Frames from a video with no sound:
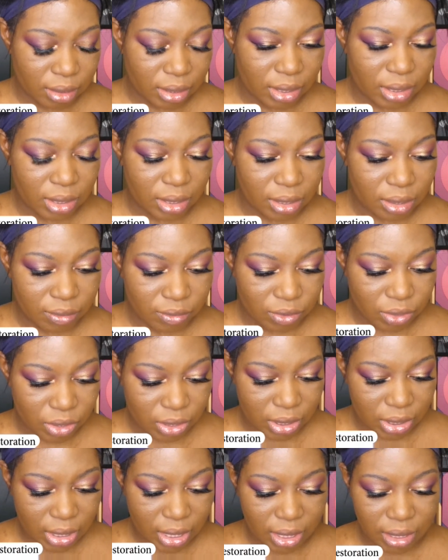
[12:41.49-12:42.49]
Is this a
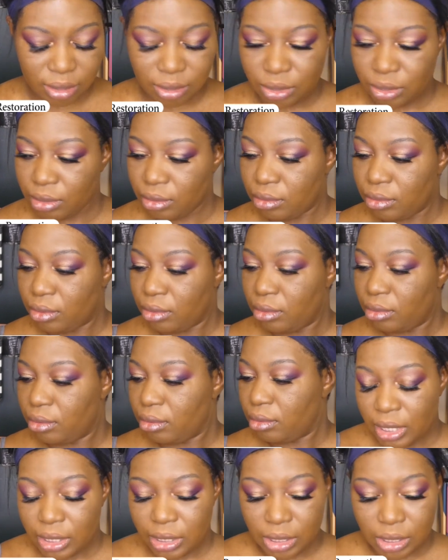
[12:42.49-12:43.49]
full size?
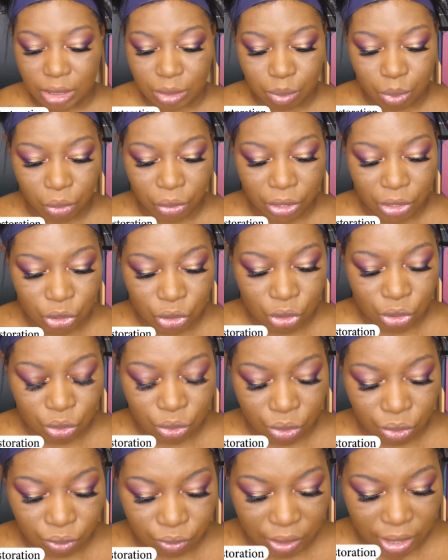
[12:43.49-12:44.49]
This is
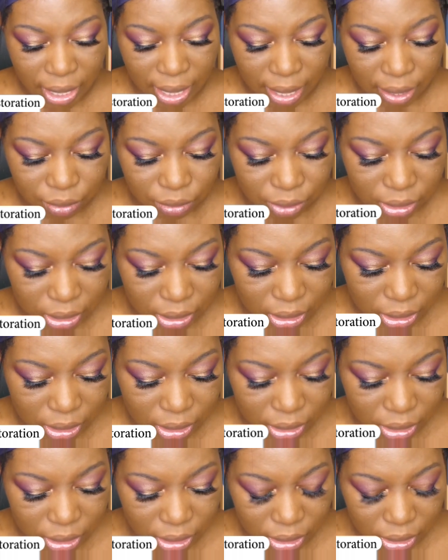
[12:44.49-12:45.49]
0.23
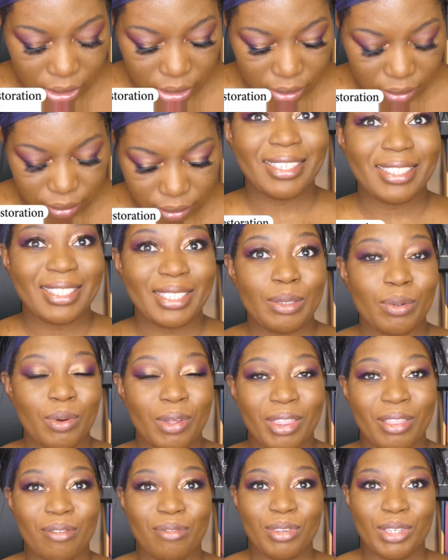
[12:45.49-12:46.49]
ounces. Let's see
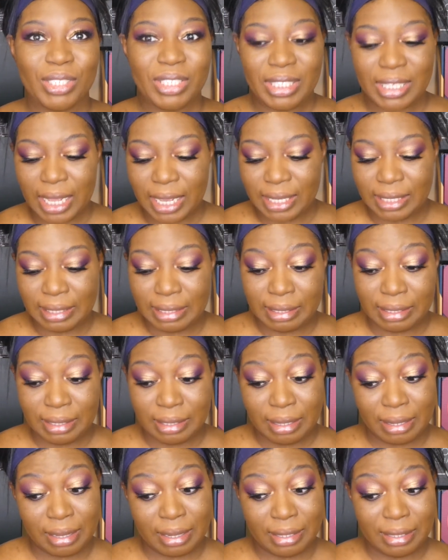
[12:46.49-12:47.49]
what the full size
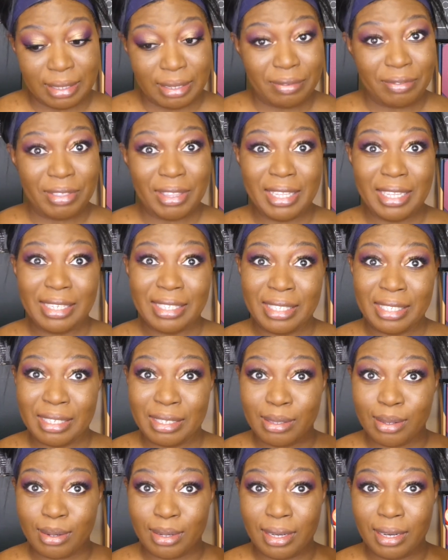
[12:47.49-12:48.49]
is. Because if this is
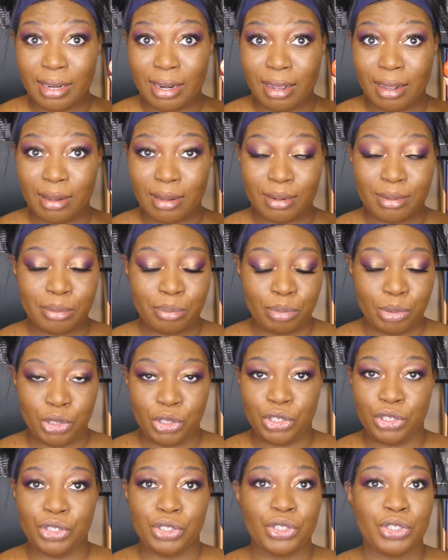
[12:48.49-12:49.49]
$30,
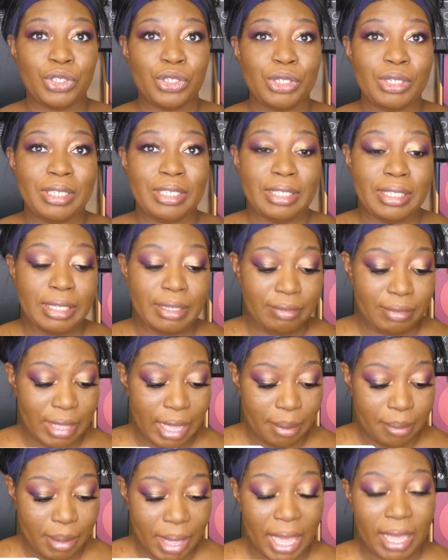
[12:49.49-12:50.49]
psh, you need to give
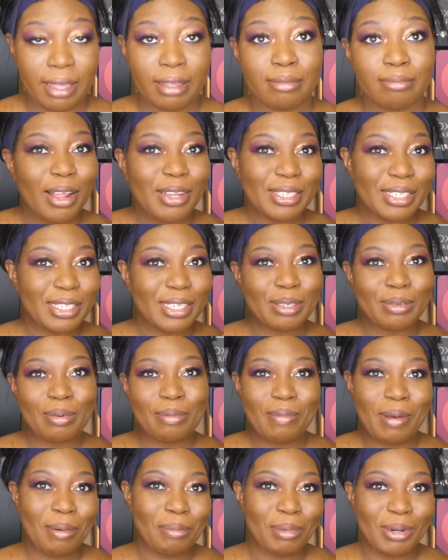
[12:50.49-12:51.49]
that back. I'll stick with
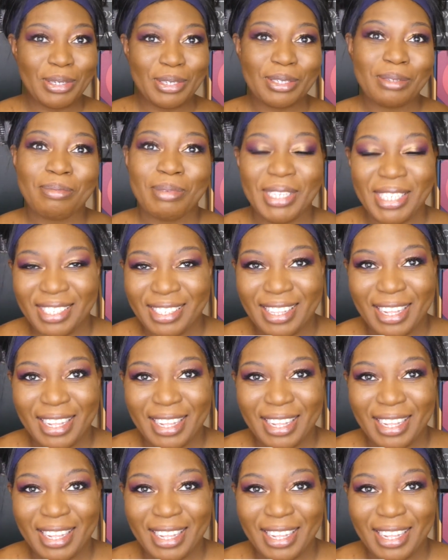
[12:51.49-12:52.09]
my Burt's Bees.